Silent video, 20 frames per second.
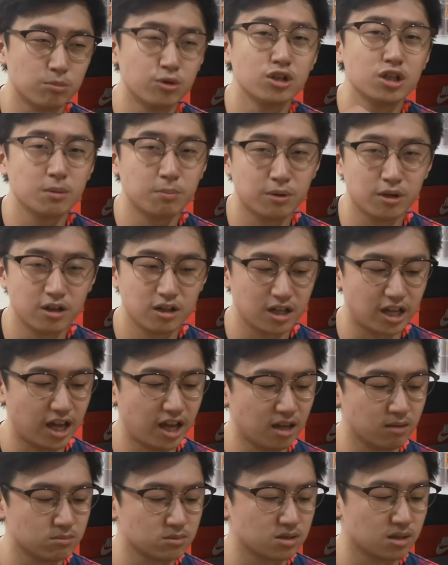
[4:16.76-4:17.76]
multiple
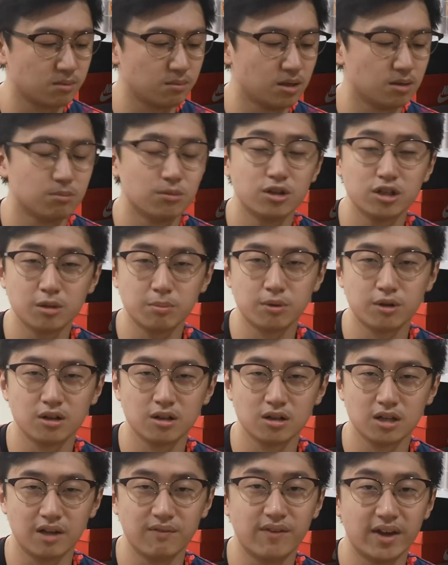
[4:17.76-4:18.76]
games, I mean
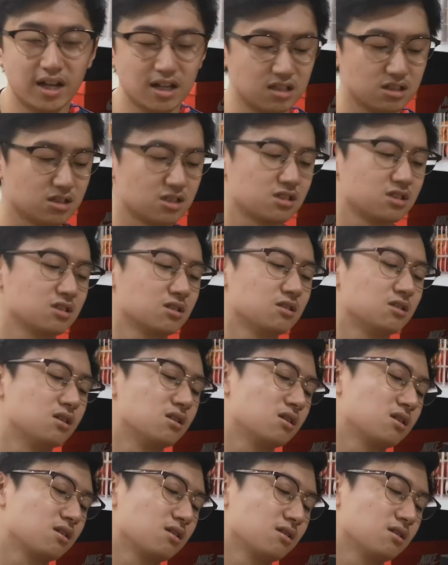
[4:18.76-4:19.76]
multiple events.
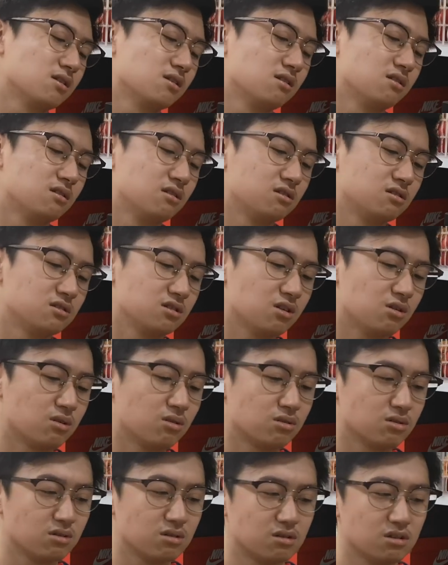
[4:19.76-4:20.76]

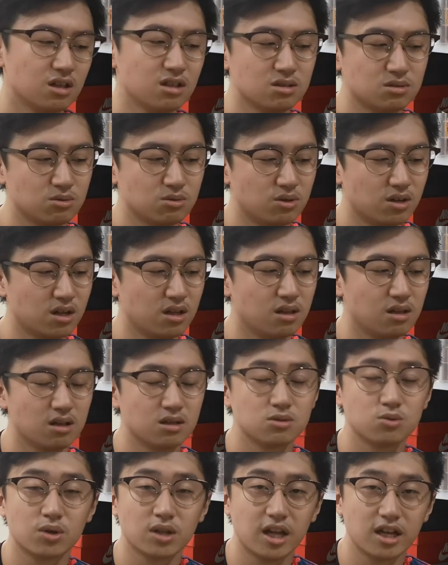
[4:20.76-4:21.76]
So this one
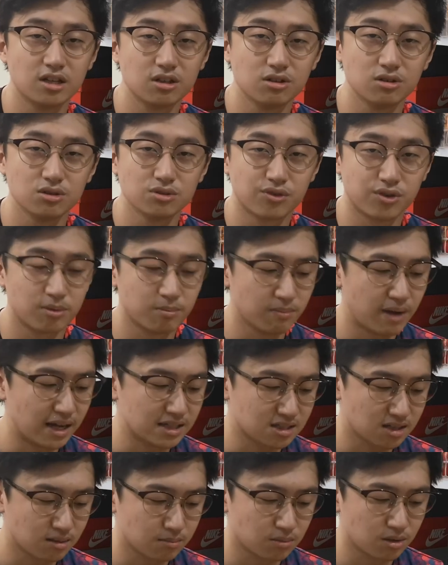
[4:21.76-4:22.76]
is what I use for
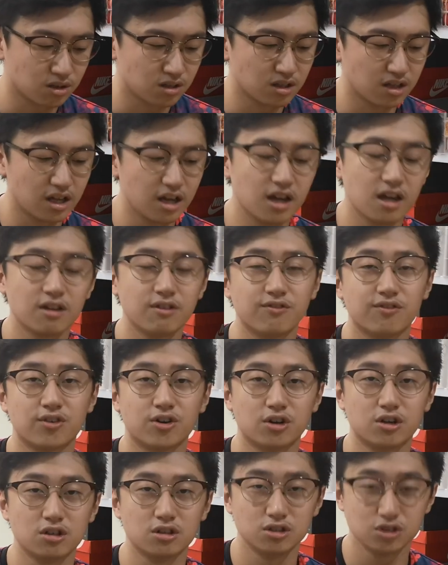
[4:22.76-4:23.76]
basketball and
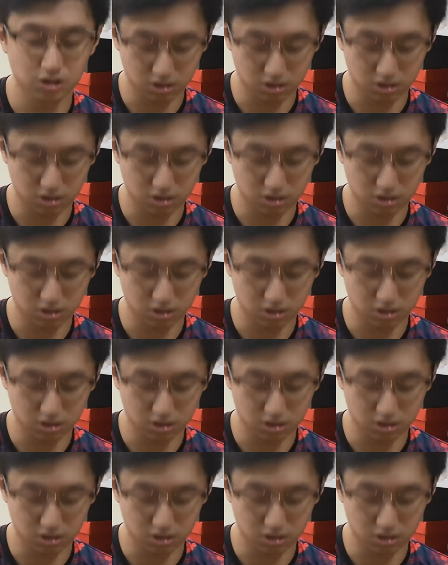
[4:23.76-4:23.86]
for